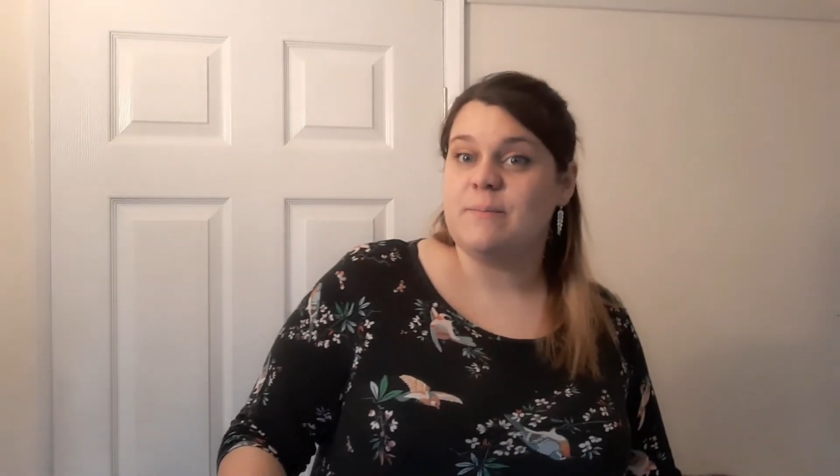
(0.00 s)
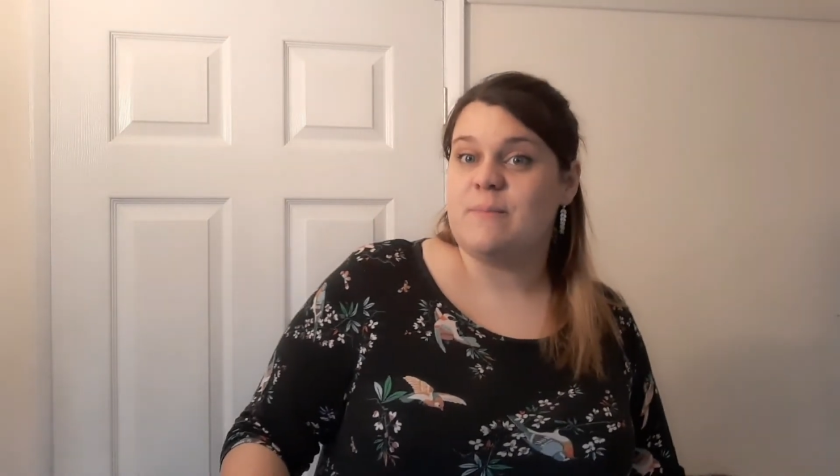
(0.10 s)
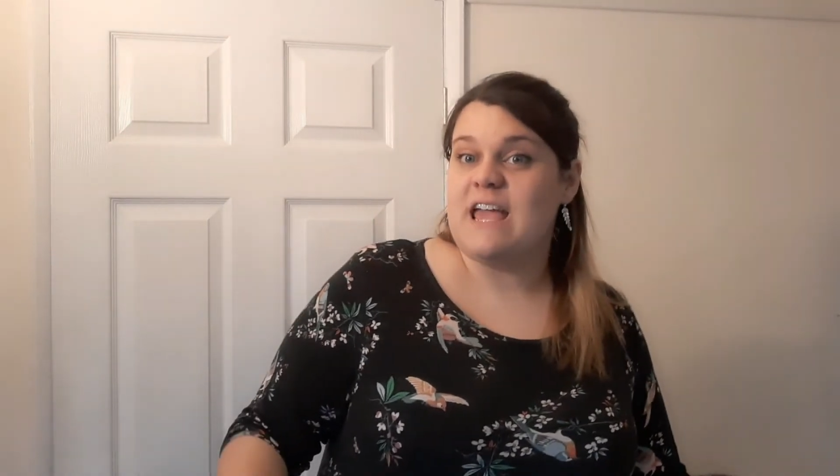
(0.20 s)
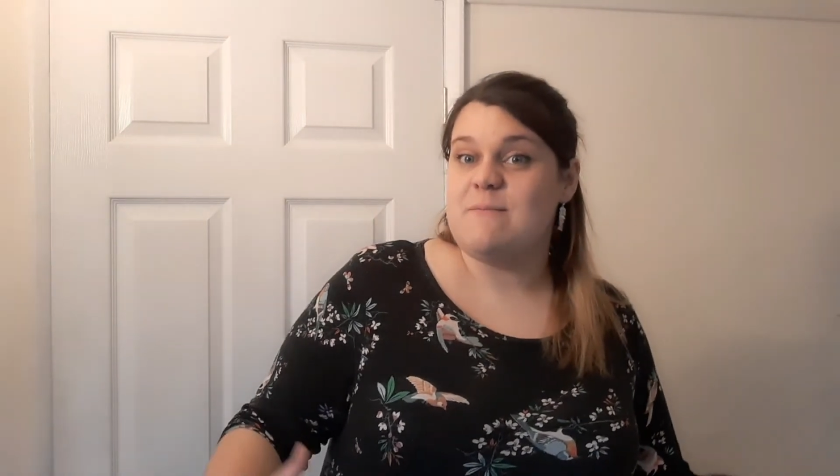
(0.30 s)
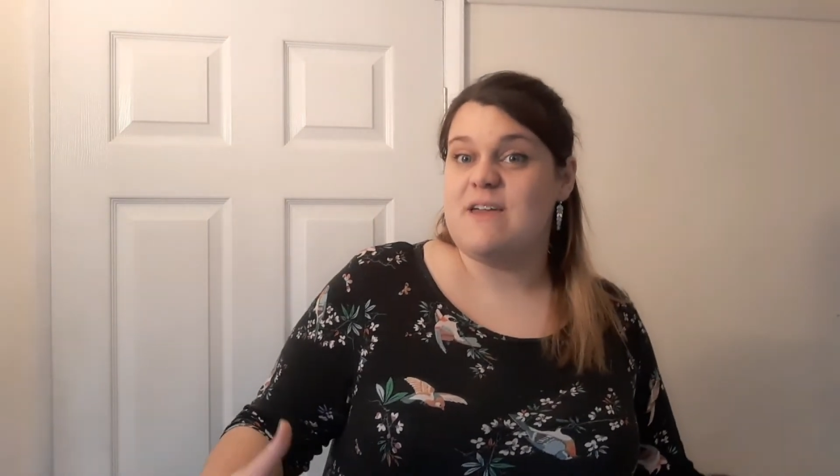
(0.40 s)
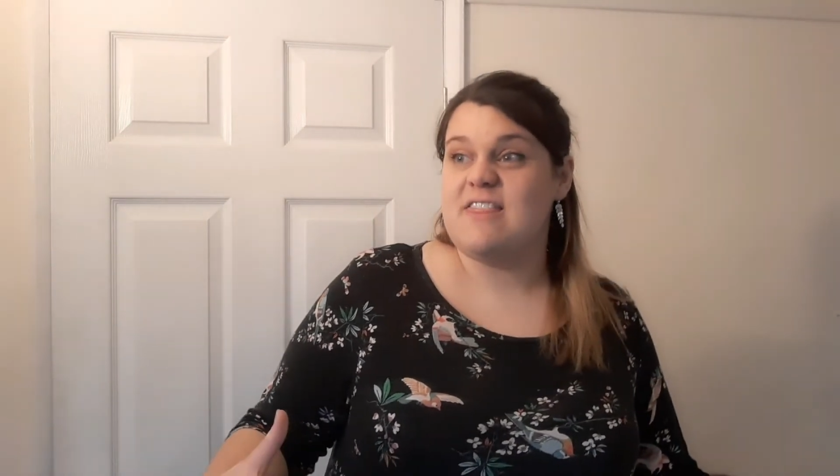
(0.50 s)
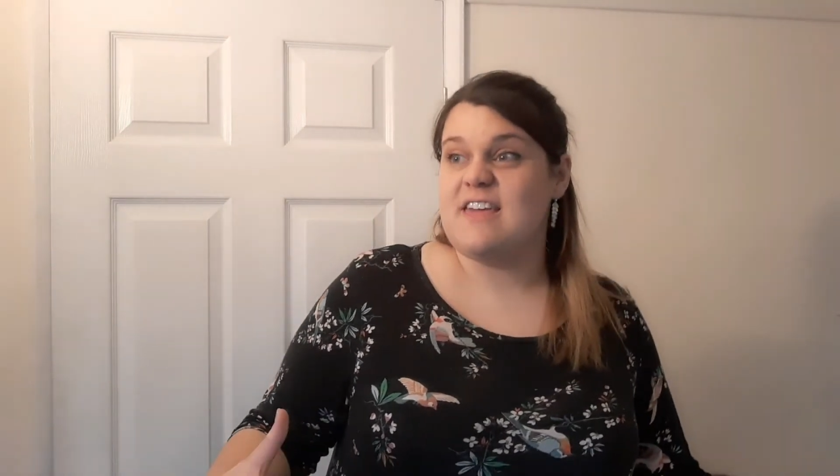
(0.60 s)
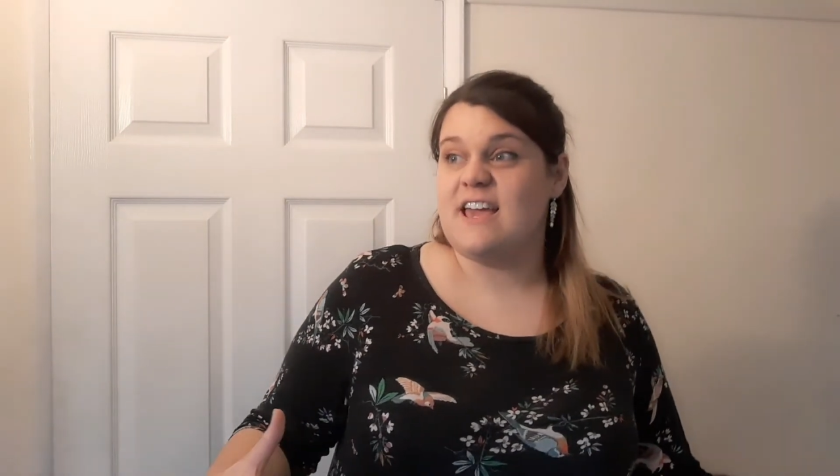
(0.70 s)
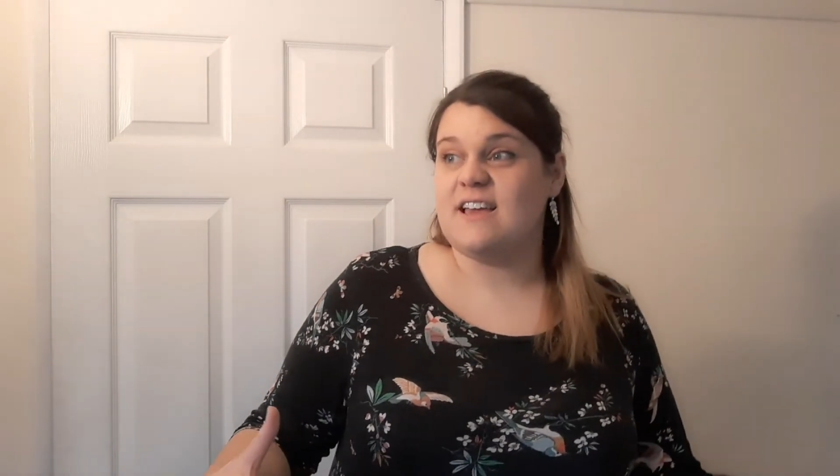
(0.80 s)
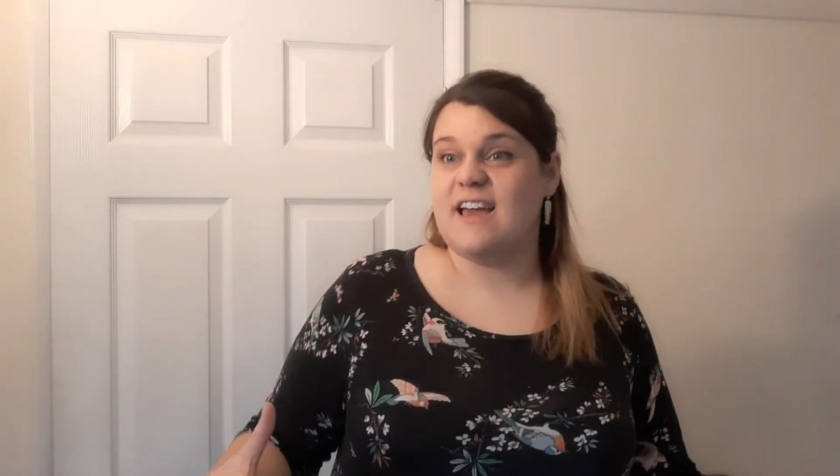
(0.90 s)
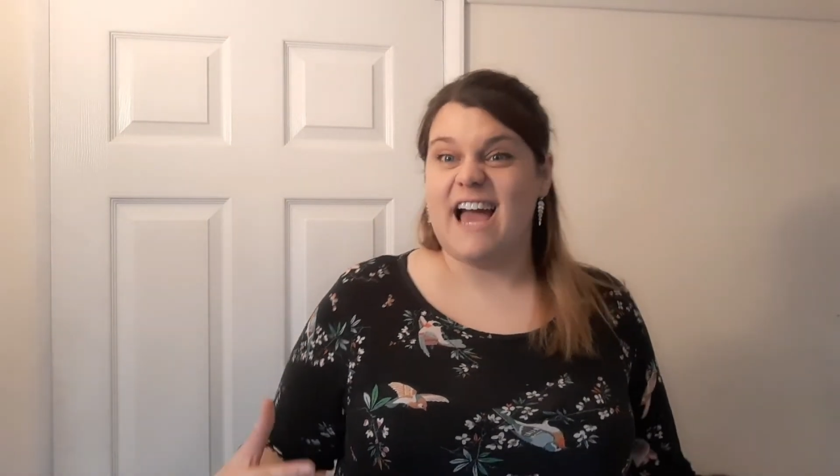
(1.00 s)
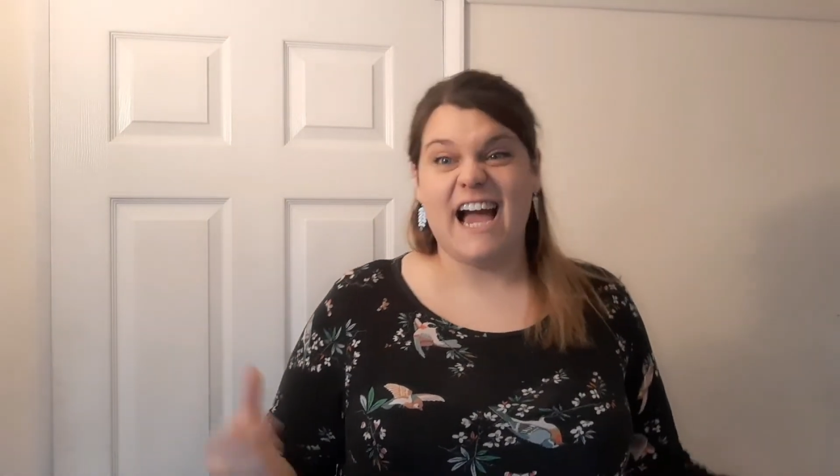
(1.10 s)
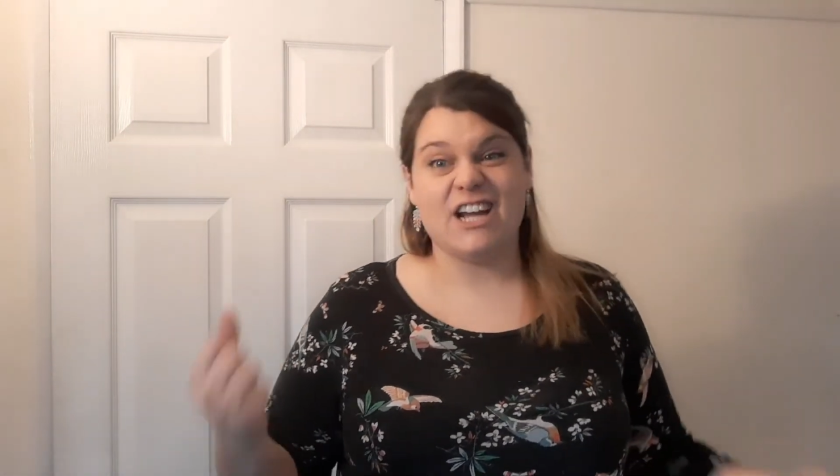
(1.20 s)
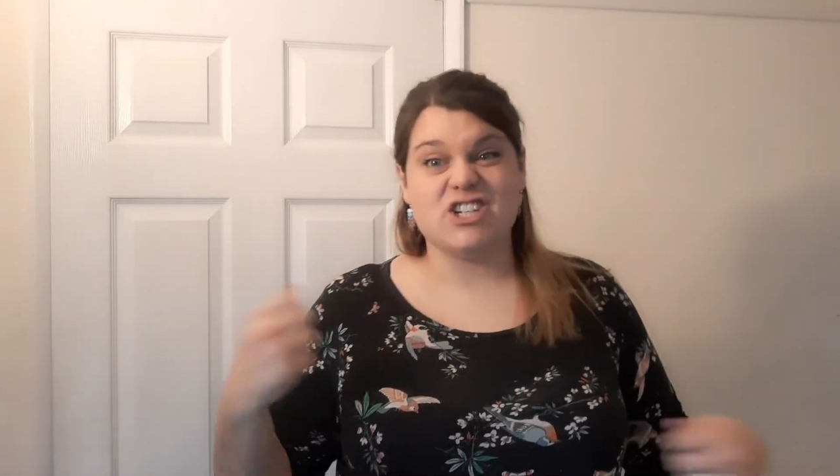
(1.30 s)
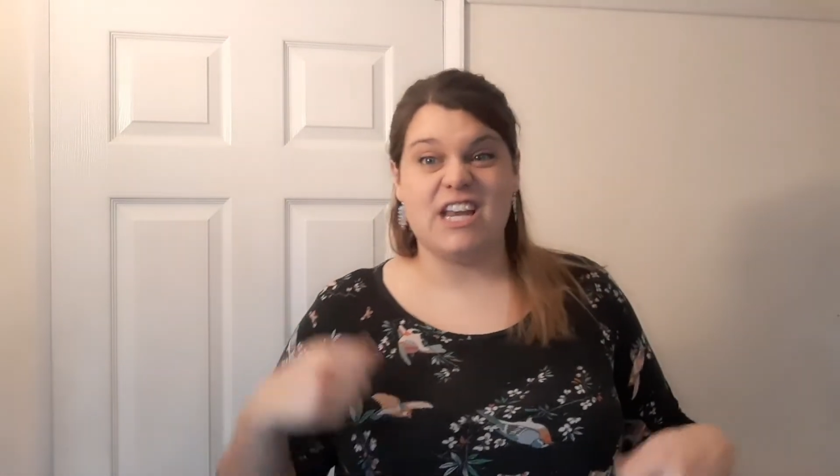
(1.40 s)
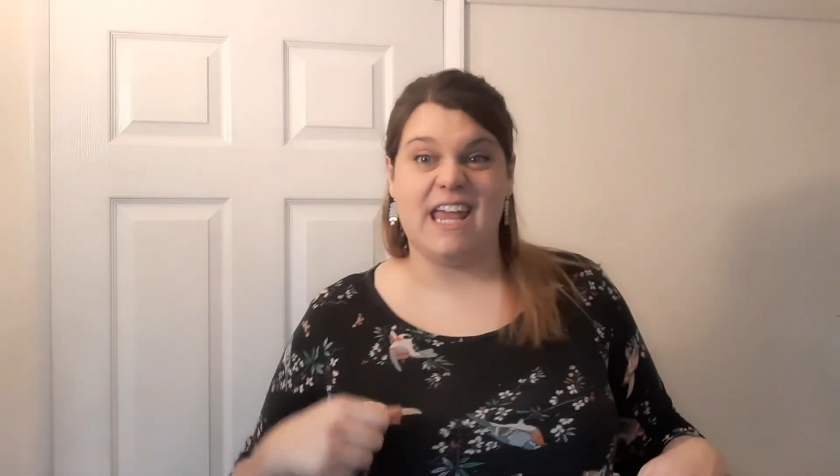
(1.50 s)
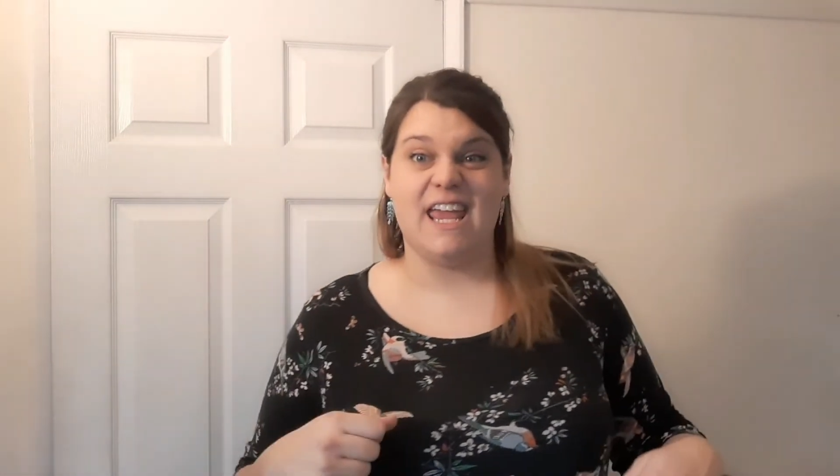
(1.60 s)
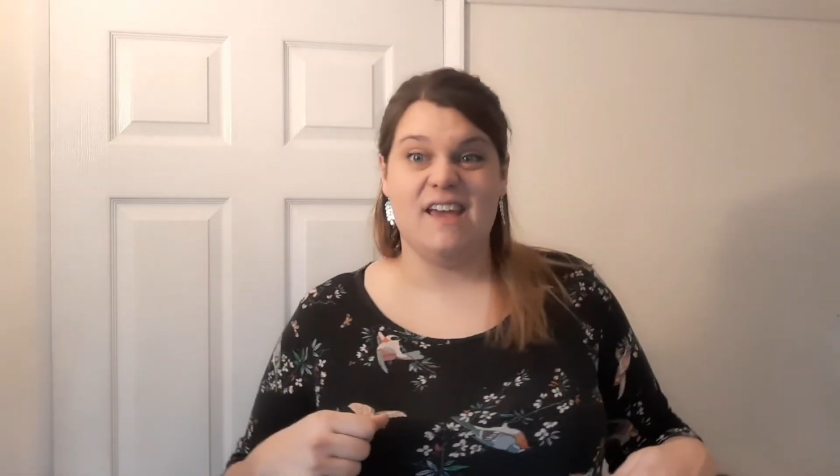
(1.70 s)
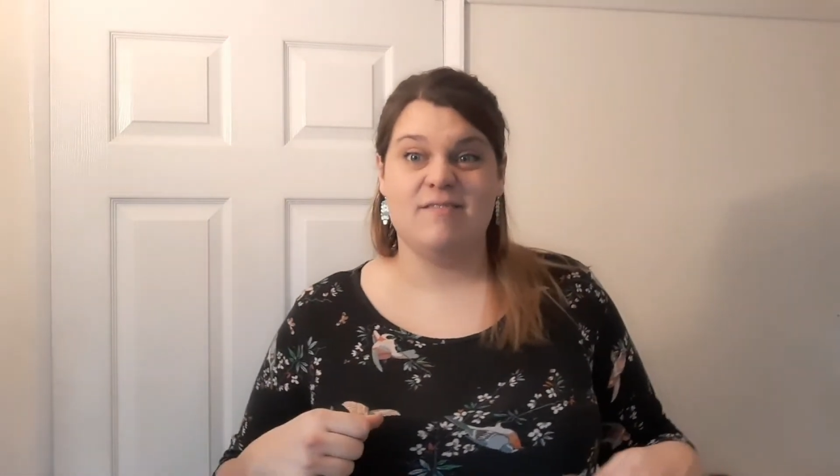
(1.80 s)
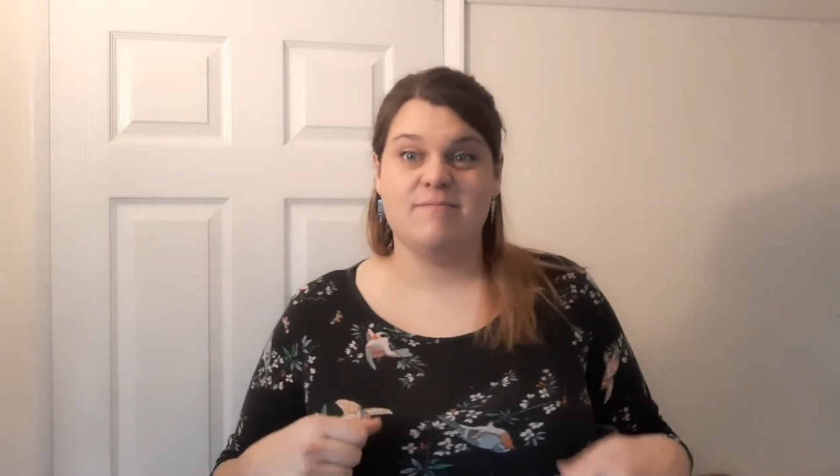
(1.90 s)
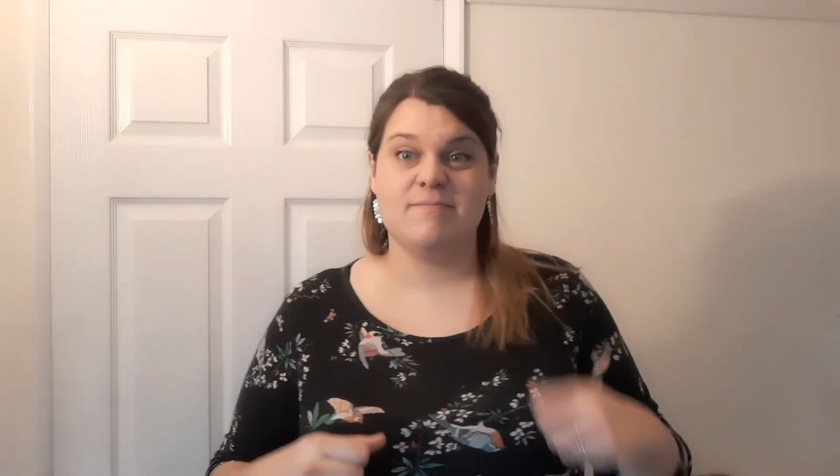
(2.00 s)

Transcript: maybe think, actually,